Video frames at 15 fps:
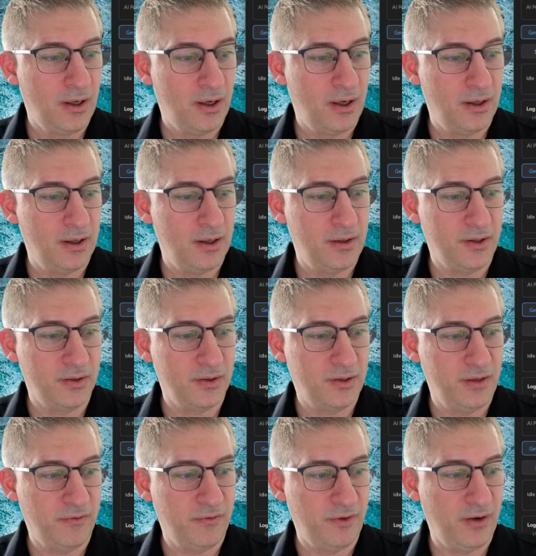You can
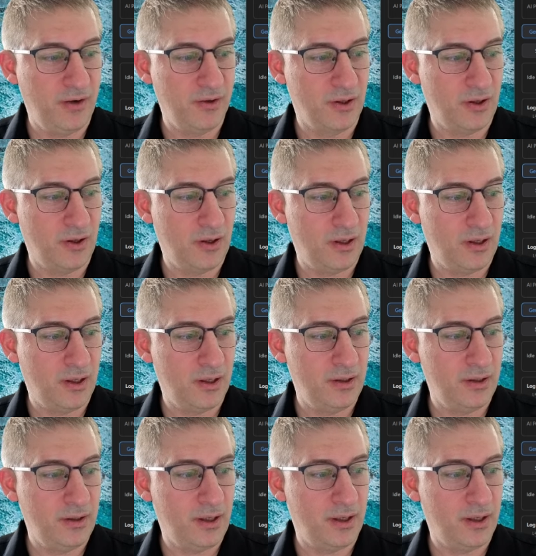see the flare is
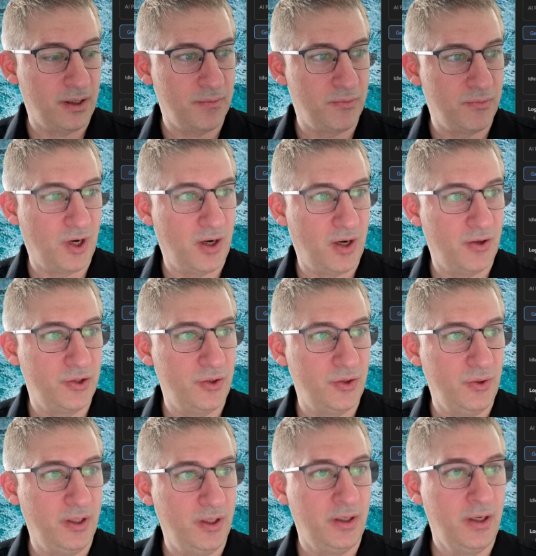on. I can browse
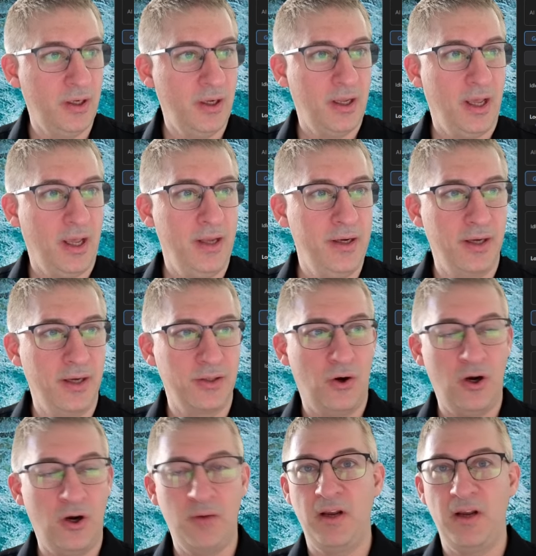to it, and yes,
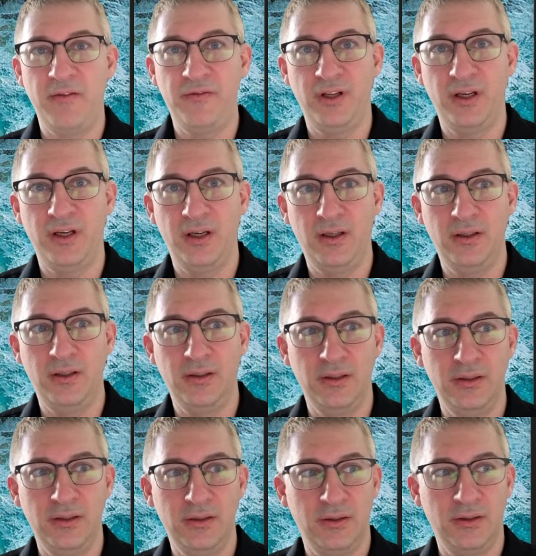all my
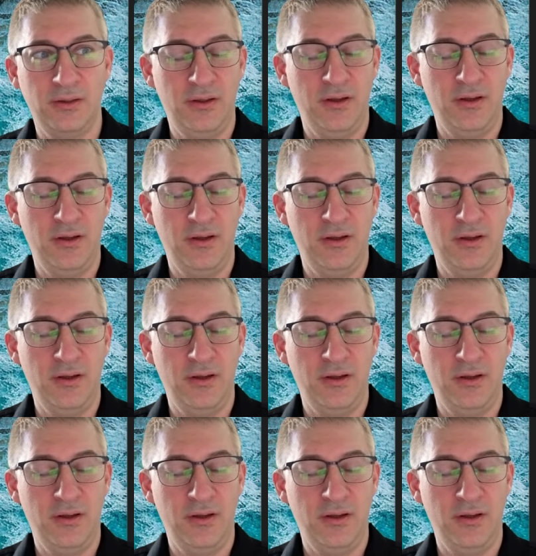flares.